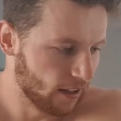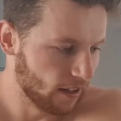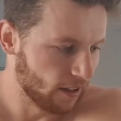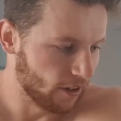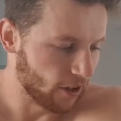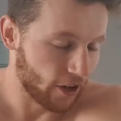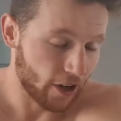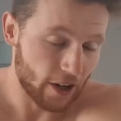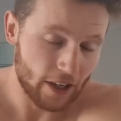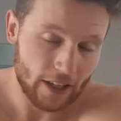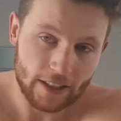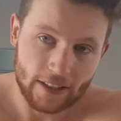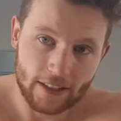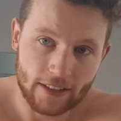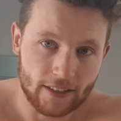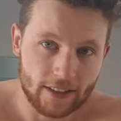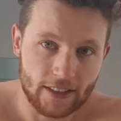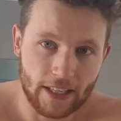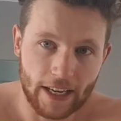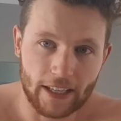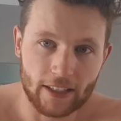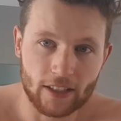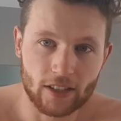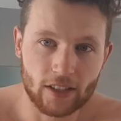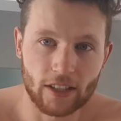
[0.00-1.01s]
not only does it
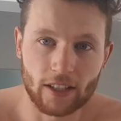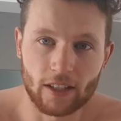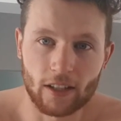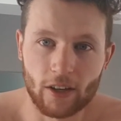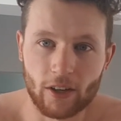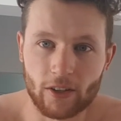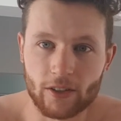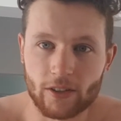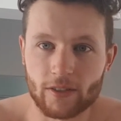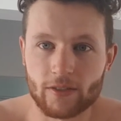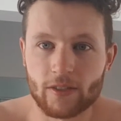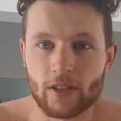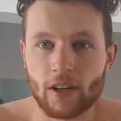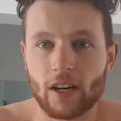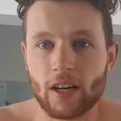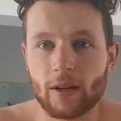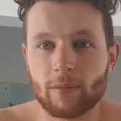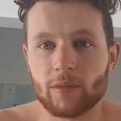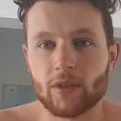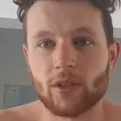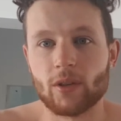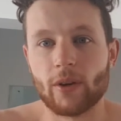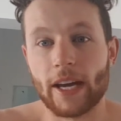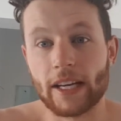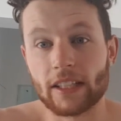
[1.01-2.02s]
take shitloads of
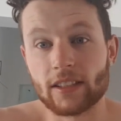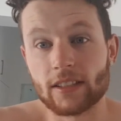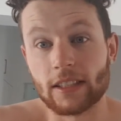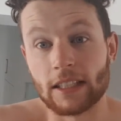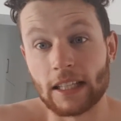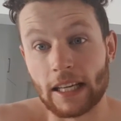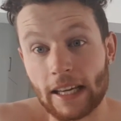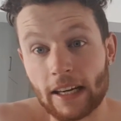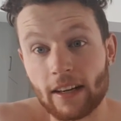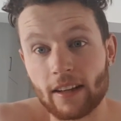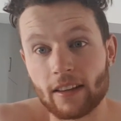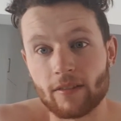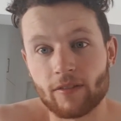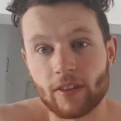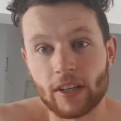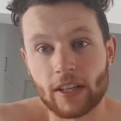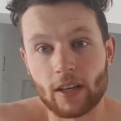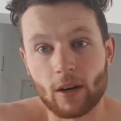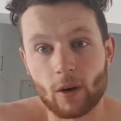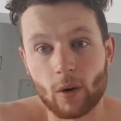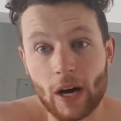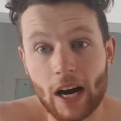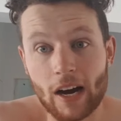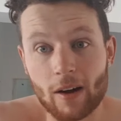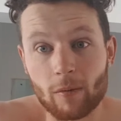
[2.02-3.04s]
time to actually edit the
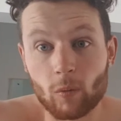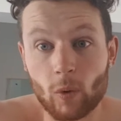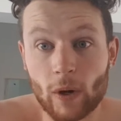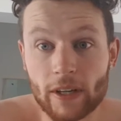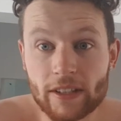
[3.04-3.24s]
video up,